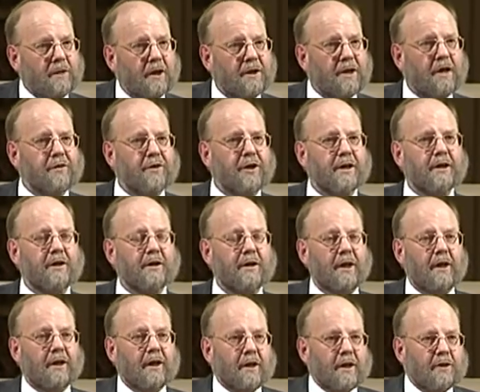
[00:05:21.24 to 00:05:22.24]
And I think
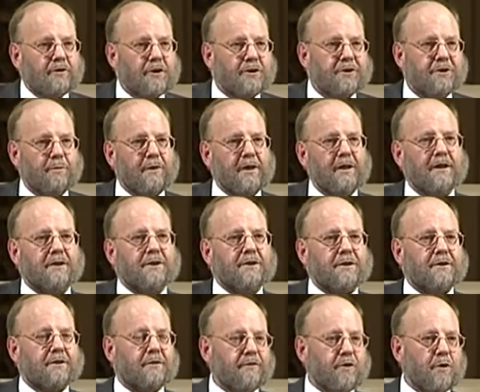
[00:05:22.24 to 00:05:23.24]
just
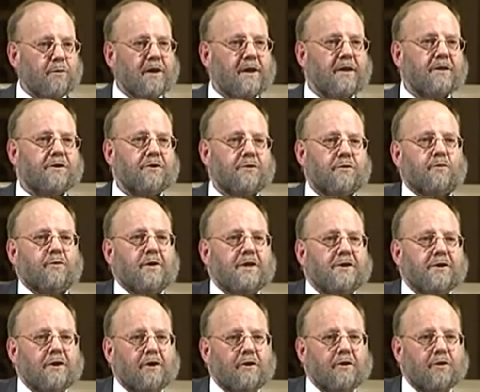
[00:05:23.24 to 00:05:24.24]
a few minutes
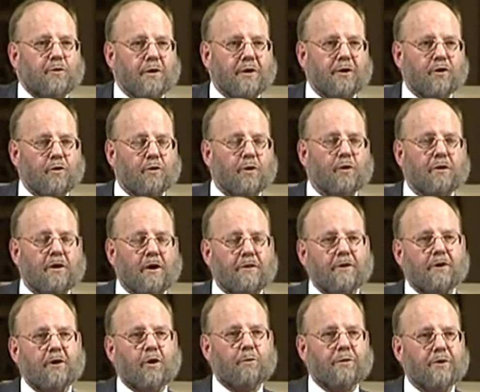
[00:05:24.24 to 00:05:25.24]
research with Google on
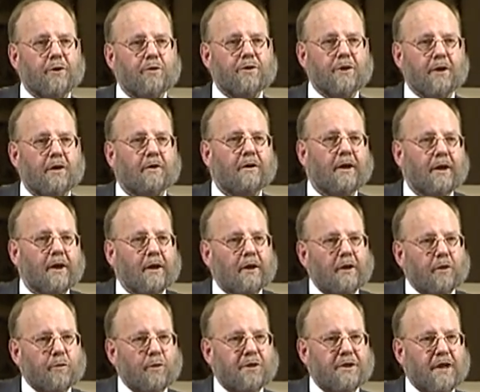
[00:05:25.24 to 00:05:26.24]
the computer
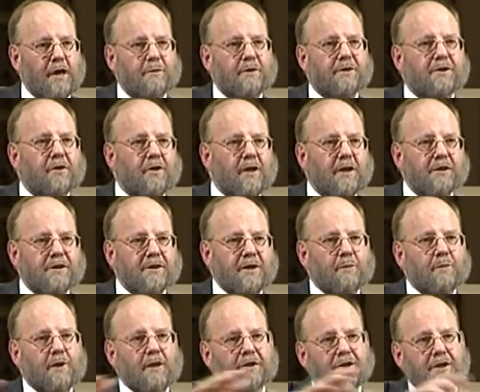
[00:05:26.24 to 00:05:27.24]
would demonstrate
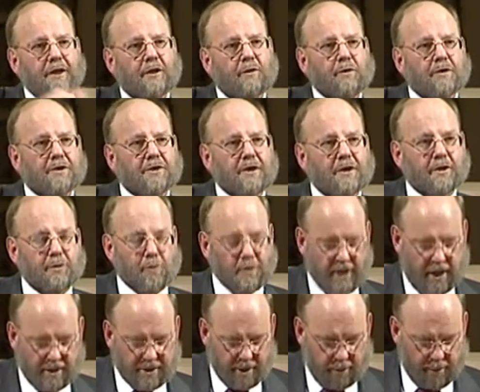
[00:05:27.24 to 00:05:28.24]
similar sequences
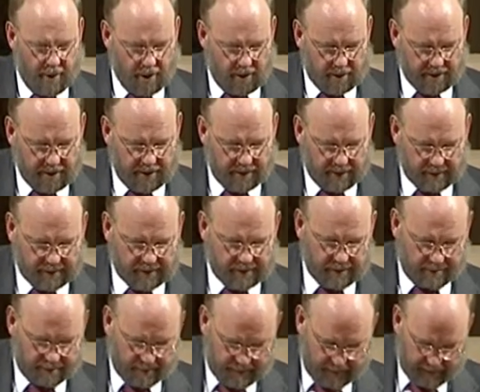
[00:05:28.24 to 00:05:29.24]
with
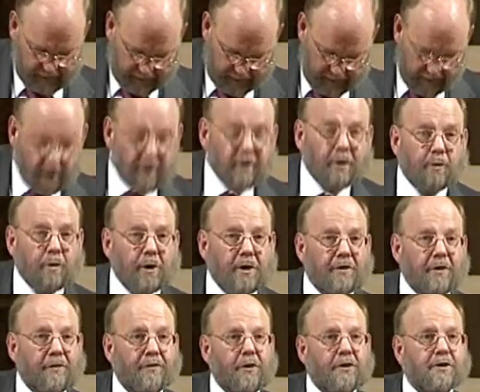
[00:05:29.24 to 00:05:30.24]
antibiotics,
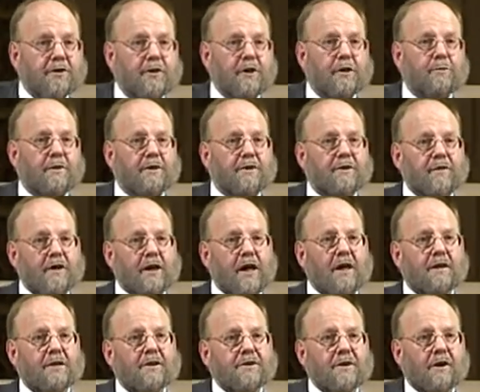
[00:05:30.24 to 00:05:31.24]
with the first treatments for
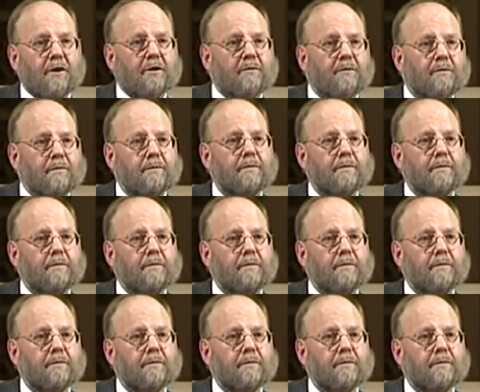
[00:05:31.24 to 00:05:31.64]
cancer.